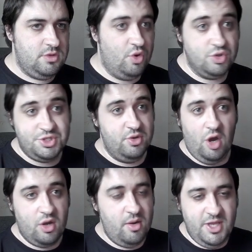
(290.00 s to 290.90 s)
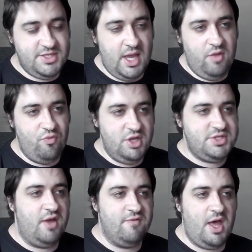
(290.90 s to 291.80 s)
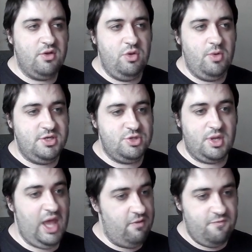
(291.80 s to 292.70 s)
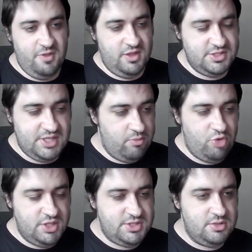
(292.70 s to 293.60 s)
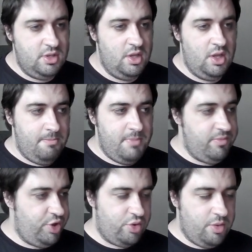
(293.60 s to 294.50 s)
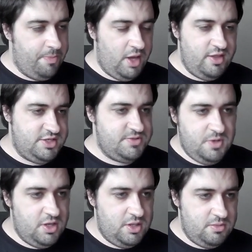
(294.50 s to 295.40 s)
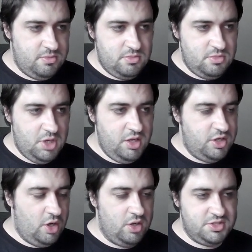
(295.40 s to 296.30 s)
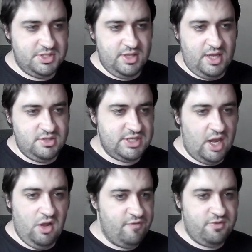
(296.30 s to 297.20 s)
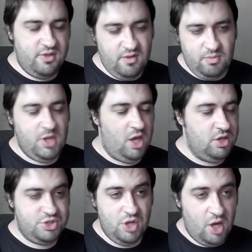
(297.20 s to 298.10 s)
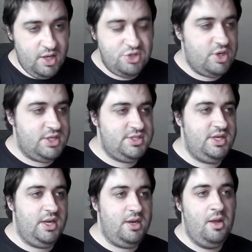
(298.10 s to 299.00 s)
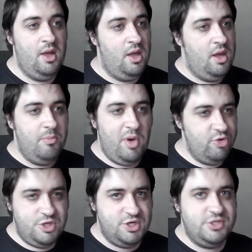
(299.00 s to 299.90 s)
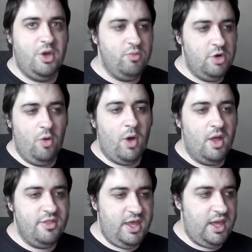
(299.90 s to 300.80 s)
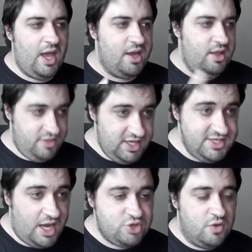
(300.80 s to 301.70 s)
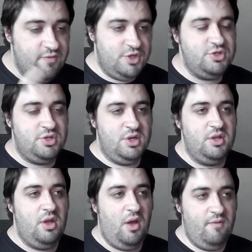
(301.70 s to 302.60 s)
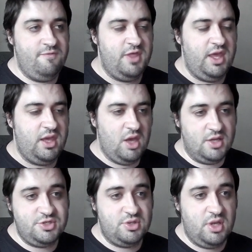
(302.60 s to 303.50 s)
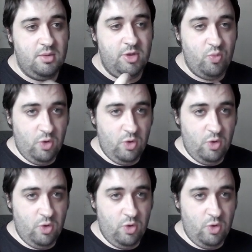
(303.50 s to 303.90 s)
Also not going to be taking resale value into account for the same reason. Maybe you could buy this for $90 and then sell off the cards you're not interested in, but we just don't know what these actual version of the cards are going to be